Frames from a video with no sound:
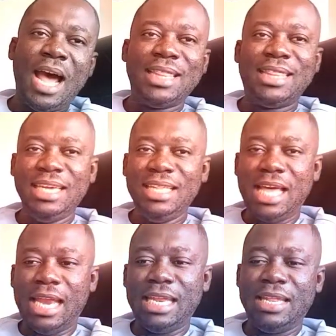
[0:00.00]
I think
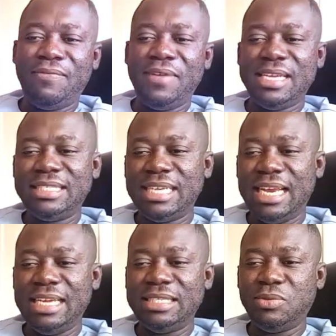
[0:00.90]
that the first
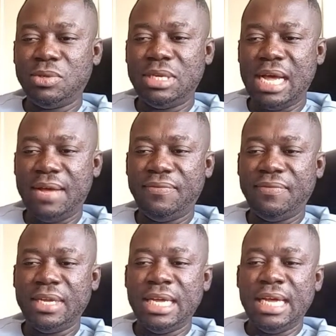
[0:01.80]
challenge we would have
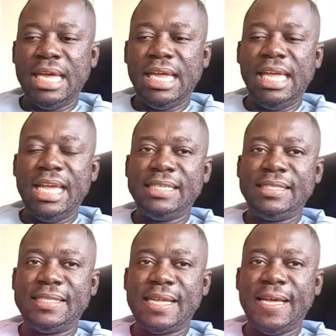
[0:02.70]

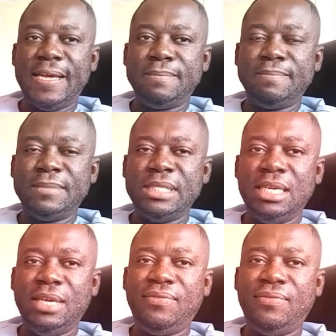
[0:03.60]
is
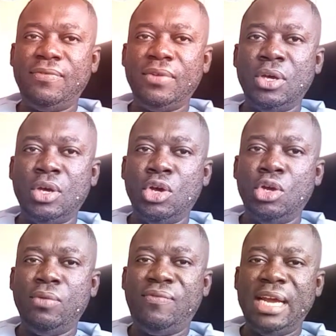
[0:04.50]
if
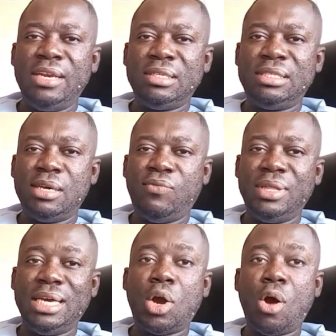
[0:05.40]
you find yourself
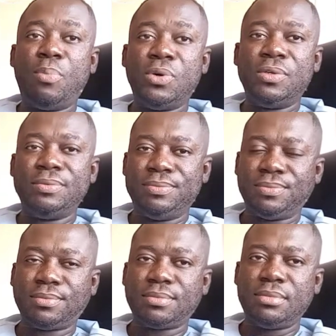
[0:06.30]
with a couple,
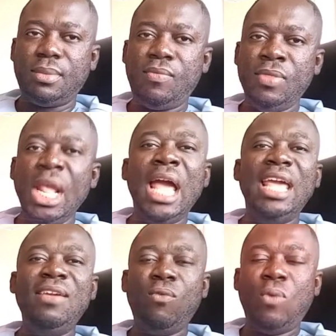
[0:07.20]

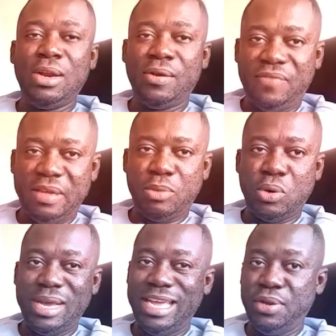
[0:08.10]
if one of them
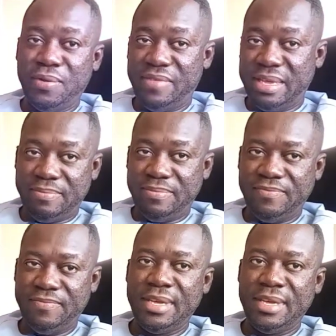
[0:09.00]
or any of them